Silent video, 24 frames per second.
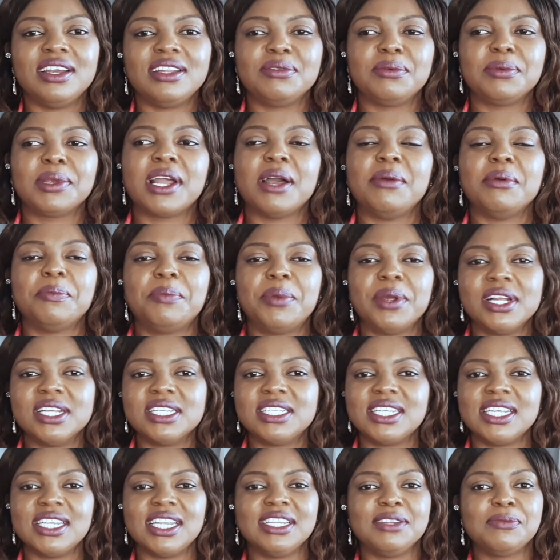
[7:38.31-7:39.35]
it'll become a
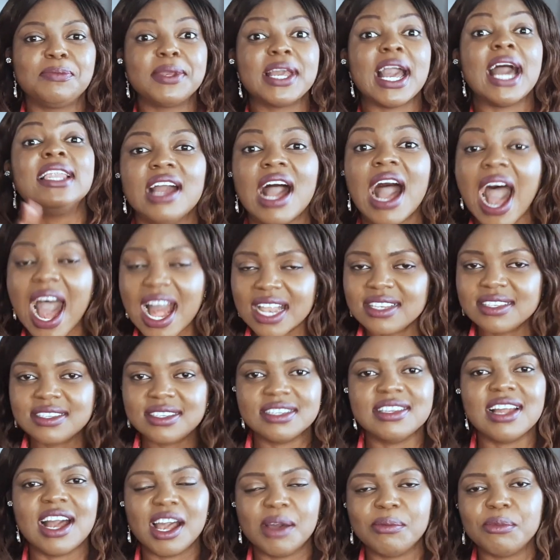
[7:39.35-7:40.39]
person, and it'll be an
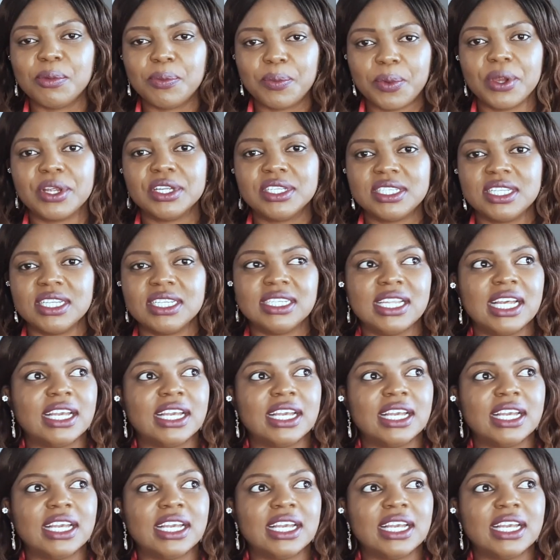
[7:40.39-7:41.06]
undeniable person.